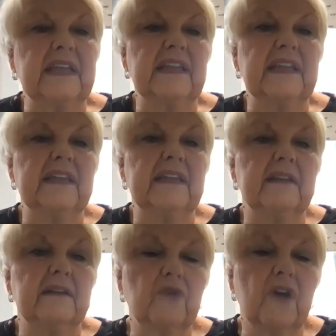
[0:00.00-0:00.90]
and
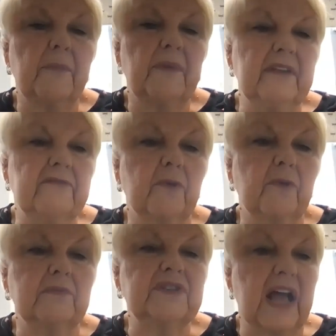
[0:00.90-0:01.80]
in
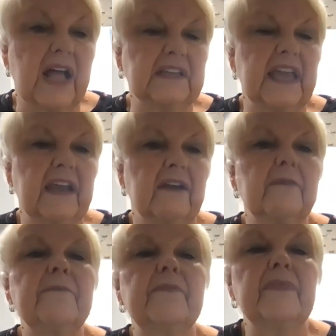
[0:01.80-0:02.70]
trauma-informed
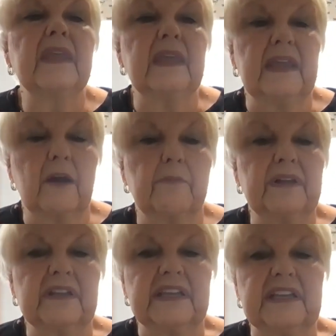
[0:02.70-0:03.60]
childcare in our
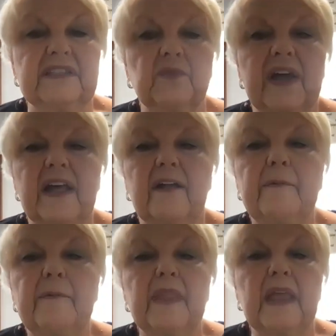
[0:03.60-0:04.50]
building as
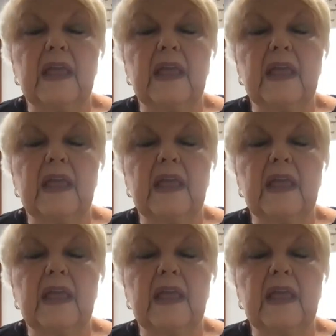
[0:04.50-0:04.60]
well.